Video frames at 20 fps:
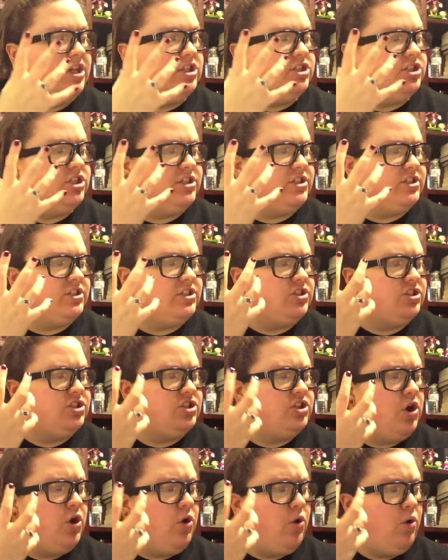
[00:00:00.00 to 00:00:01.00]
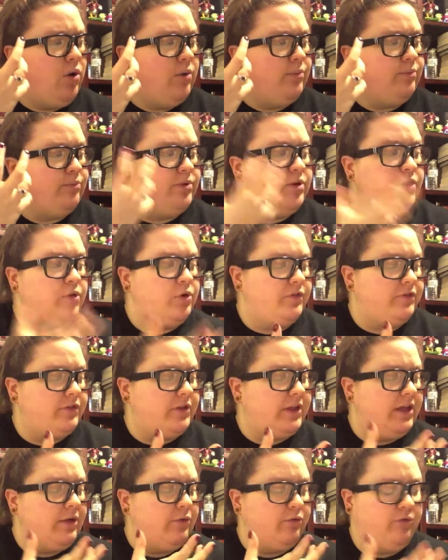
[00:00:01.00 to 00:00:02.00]
just so
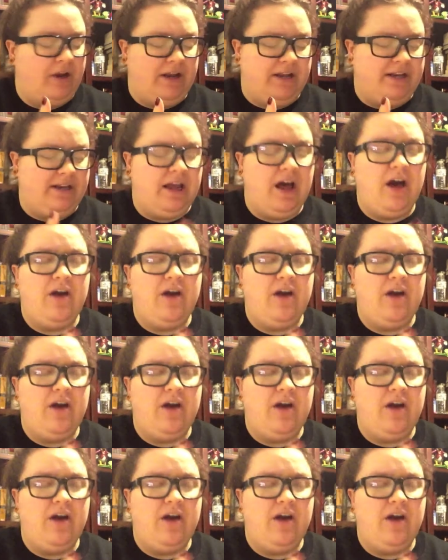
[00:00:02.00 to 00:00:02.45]
beautifully written,